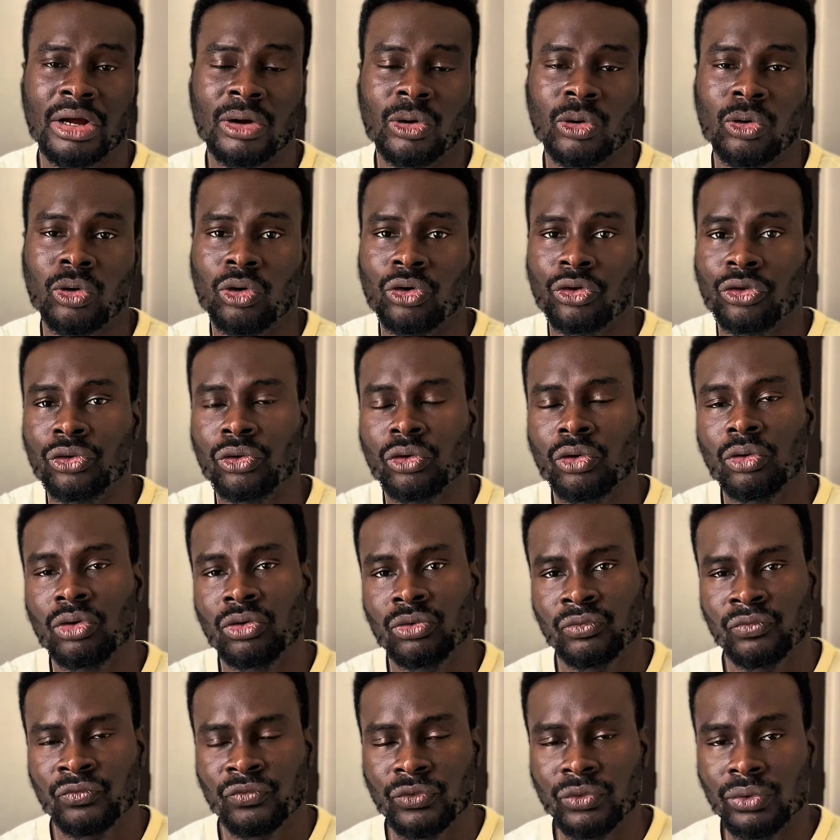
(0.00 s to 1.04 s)
or your
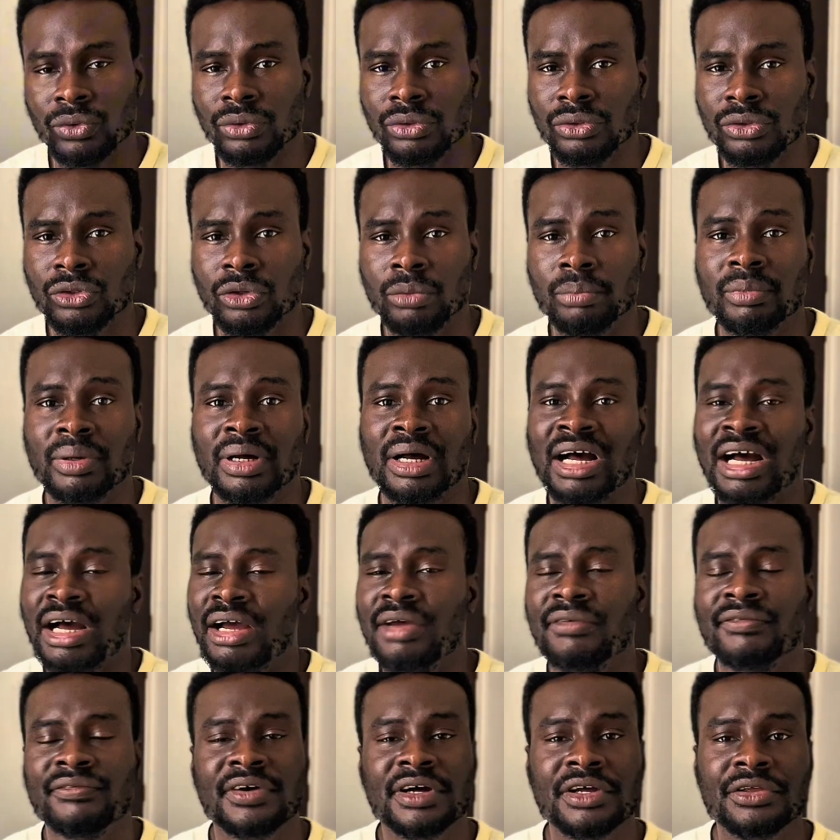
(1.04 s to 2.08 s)
phone number,
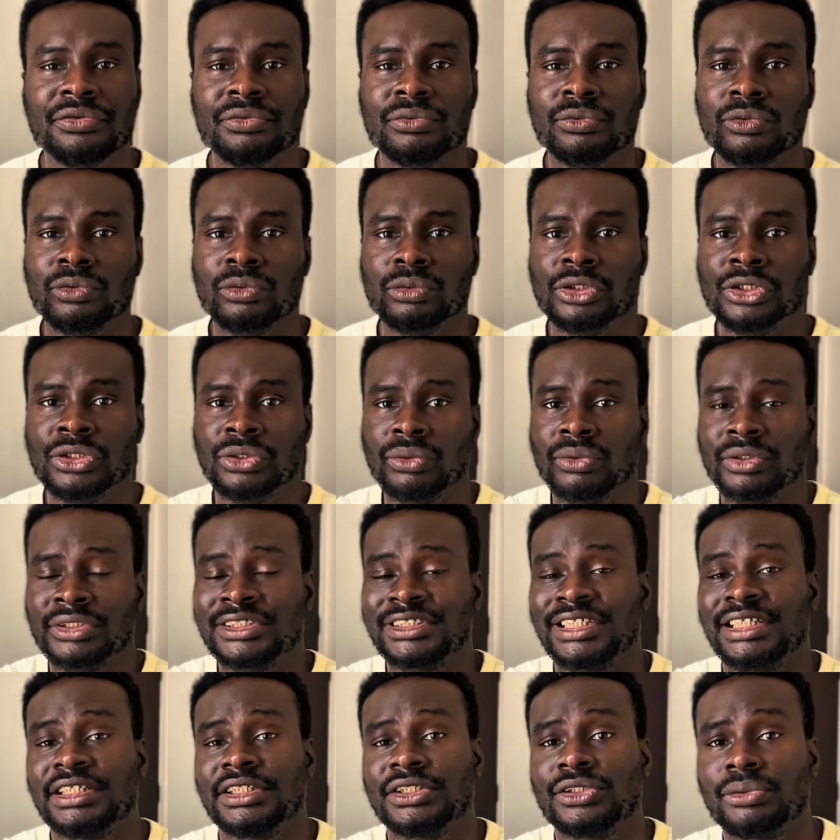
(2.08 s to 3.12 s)
however you
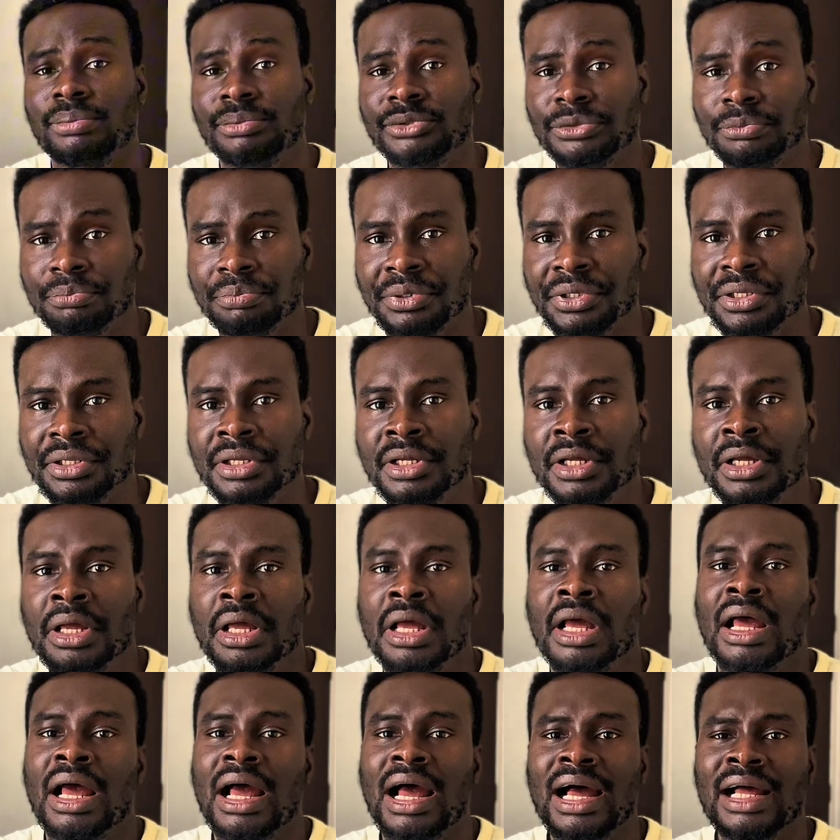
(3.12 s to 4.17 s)
set it up to be,
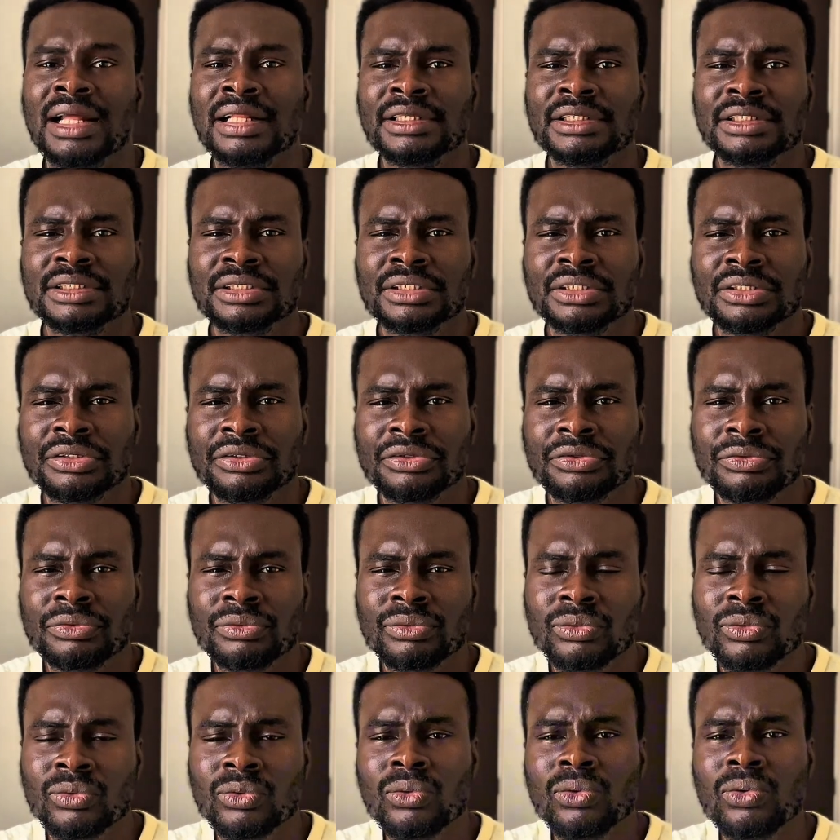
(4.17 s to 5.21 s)
and
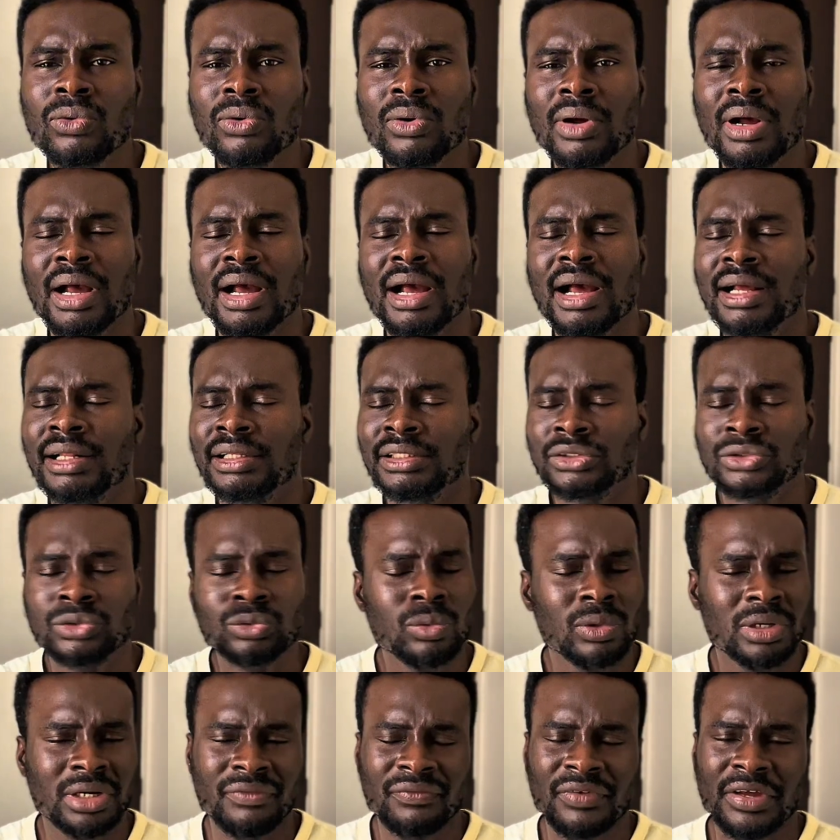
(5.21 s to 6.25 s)
you go and do
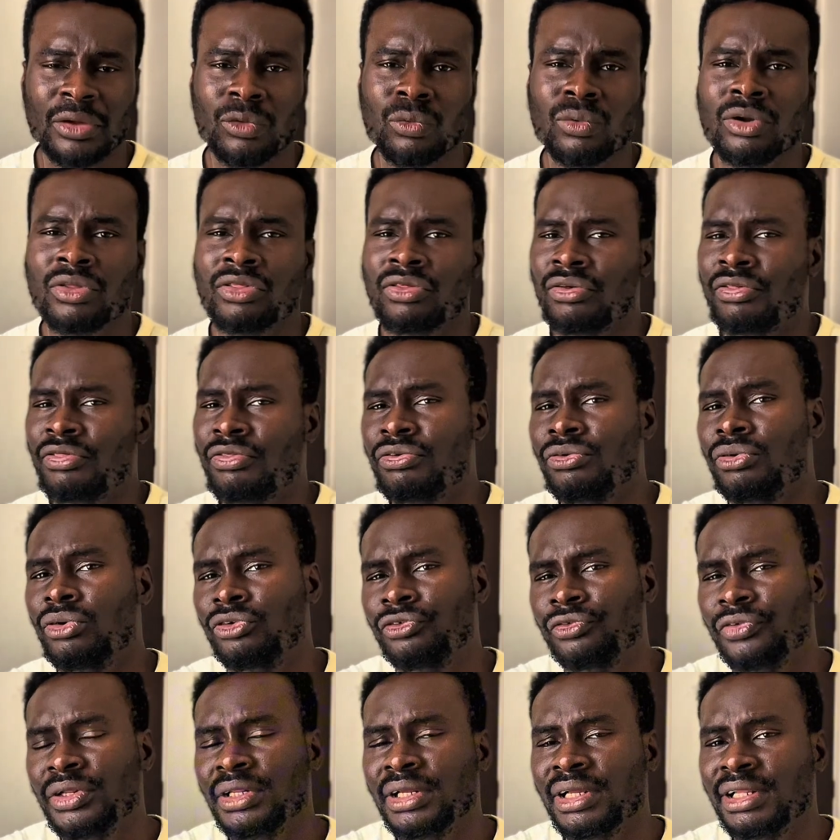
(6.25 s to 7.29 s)
whatever you want until your
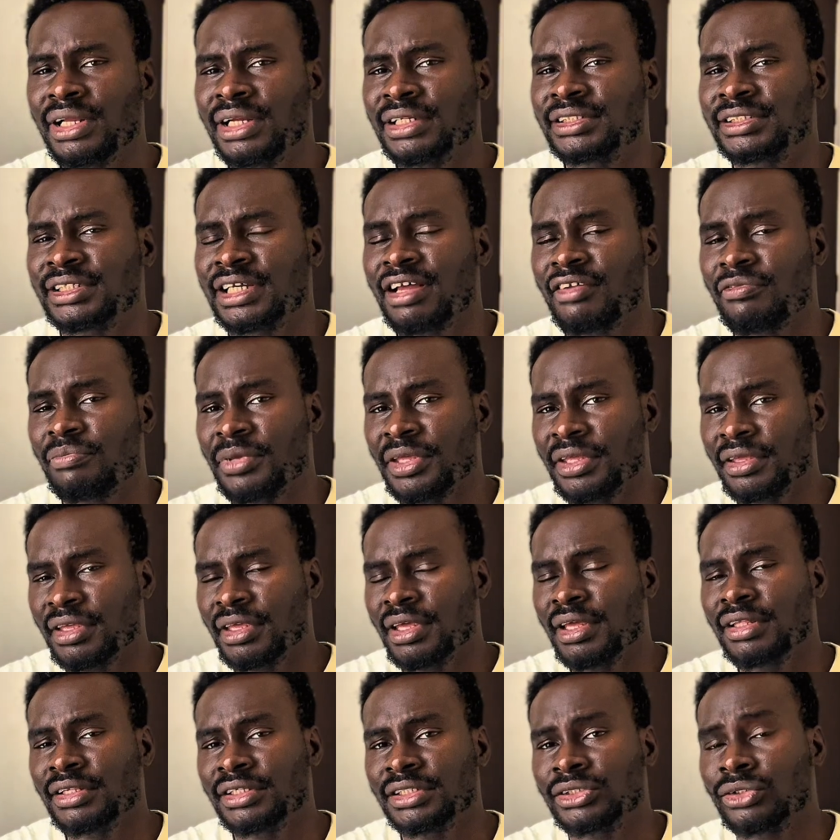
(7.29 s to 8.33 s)
trade alerts have been
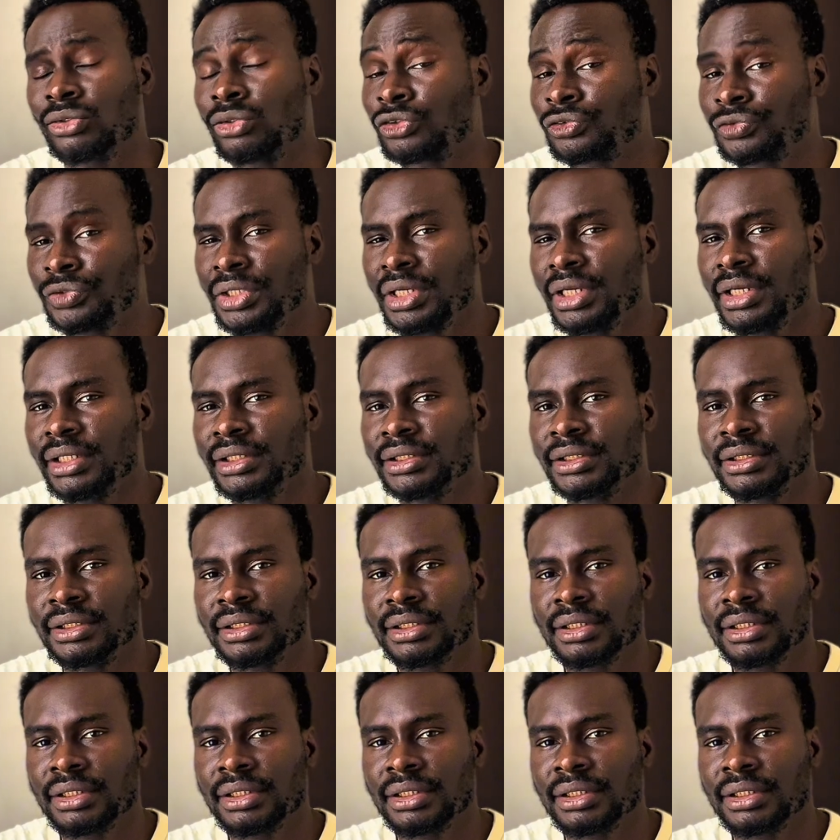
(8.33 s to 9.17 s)
kicked in or triggered.